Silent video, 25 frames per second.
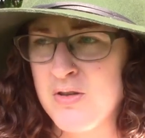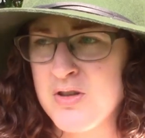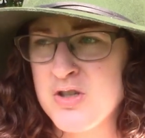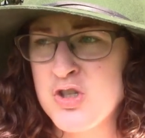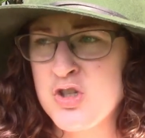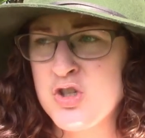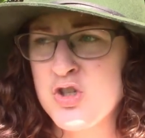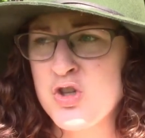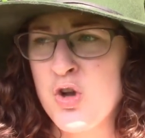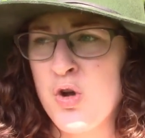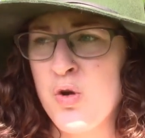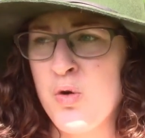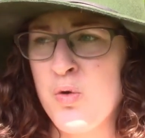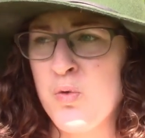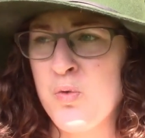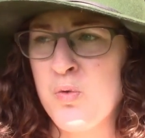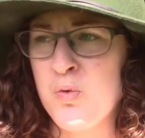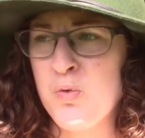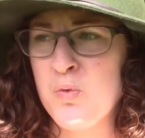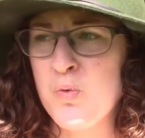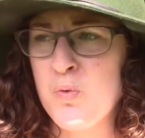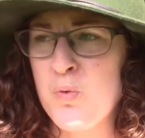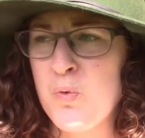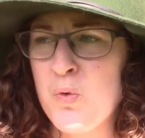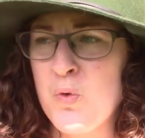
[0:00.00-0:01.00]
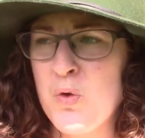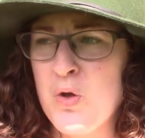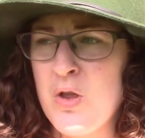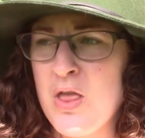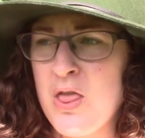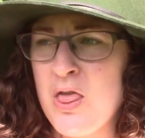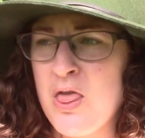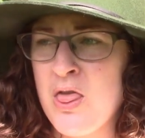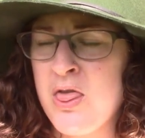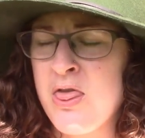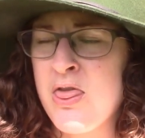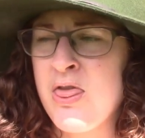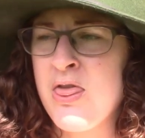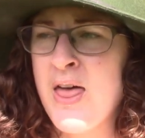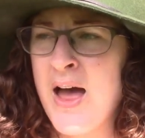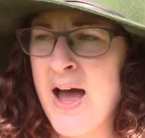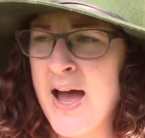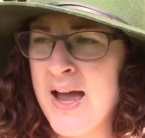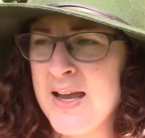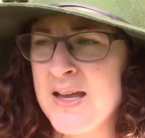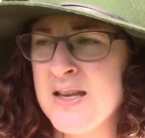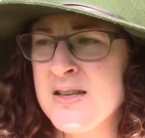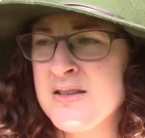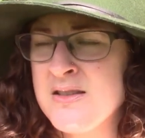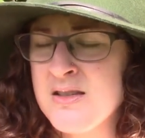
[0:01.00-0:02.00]
So
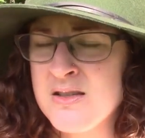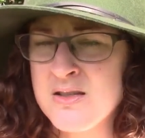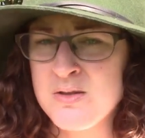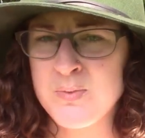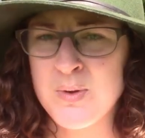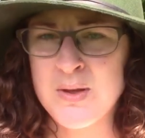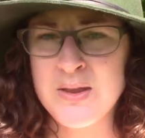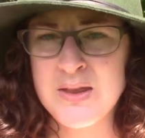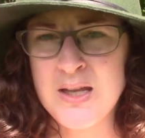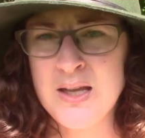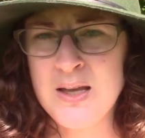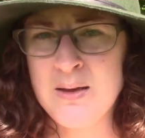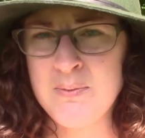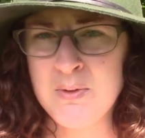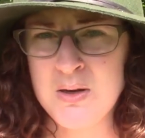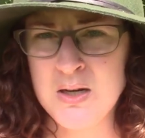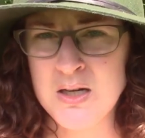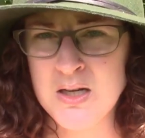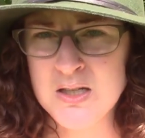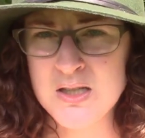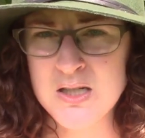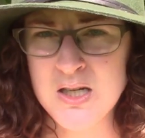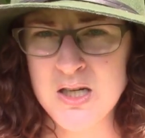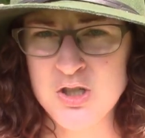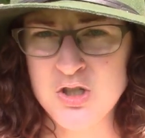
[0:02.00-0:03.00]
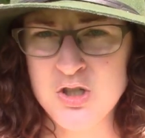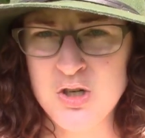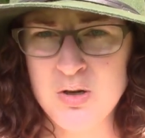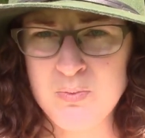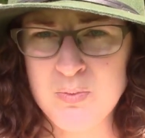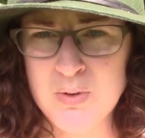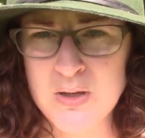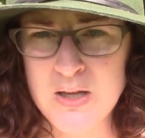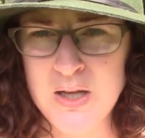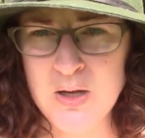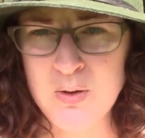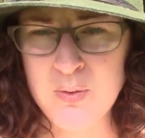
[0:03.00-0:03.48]
that is this one thing I'm going to touch on really